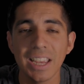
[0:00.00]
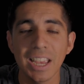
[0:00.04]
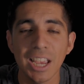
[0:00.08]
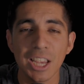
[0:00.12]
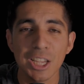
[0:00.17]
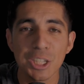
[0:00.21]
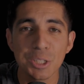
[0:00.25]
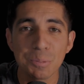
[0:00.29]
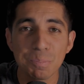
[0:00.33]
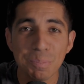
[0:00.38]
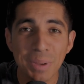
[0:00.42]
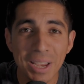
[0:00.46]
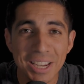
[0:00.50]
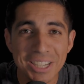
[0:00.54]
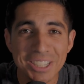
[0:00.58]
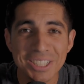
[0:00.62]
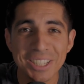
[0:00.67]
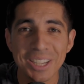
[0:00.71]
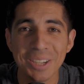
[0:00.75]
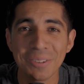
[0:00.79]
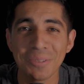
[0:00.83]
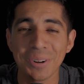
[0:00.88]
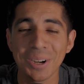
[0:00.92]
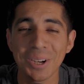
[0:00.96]

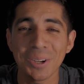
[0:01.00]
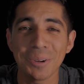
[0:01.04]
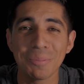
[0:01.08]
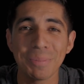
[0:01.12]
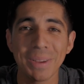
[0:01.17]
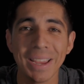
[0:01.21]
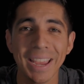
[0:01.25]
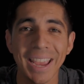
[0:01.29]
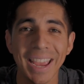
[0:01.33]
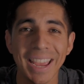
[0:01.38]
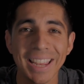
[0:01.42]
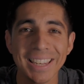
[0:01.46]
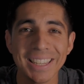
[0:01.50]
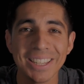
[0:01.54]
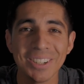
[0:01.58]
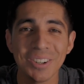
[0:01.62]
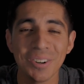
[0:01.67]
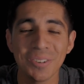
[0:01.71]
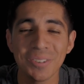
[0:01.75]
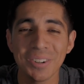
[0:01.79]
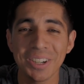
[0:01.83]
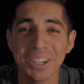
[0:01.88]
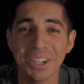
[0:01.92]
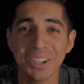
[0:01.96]
especially when you're going to be handing
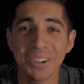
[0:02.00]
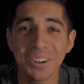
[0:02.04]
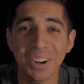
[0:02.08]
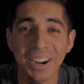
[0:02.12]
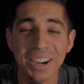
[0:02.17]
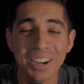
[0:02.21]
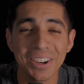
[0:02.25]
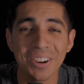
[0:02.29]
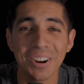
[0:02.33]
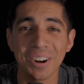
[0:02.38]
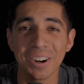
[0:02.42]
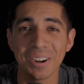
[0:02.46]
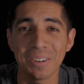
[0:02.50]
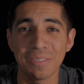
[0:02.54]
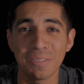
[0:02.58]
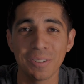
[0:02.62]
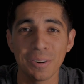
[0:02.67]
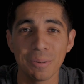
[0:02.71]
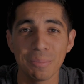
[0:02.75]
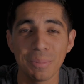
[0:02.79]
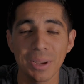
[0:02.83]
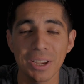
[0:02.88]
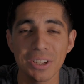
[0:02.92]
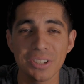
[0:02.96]
over your credit card
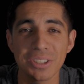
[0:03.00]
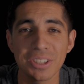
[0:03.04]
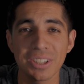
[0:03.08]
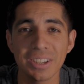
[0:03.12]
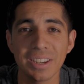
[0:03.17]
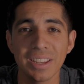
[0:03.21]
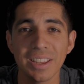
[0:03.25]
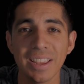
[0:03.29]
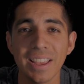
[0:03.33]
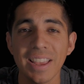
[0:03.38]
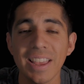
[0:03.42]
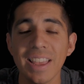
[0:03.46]
information.